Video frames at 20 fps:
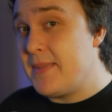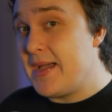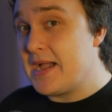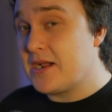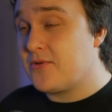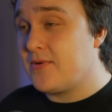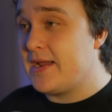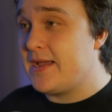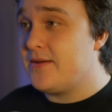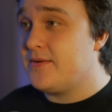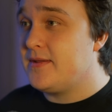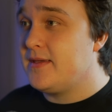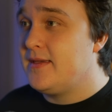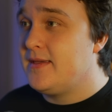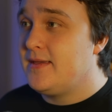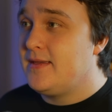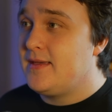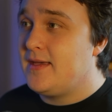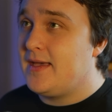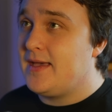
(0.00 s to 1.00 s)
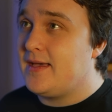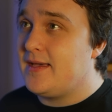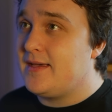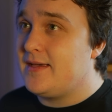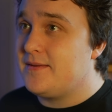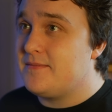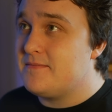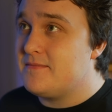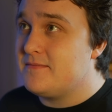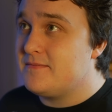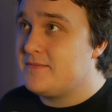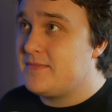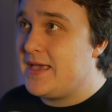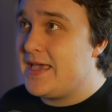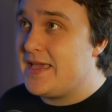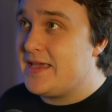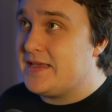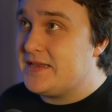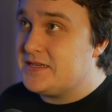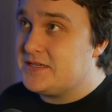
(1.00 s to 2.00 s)
background,
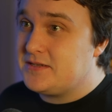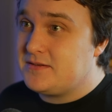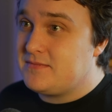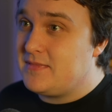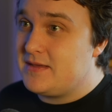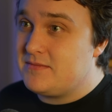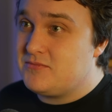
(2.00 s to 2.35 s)
and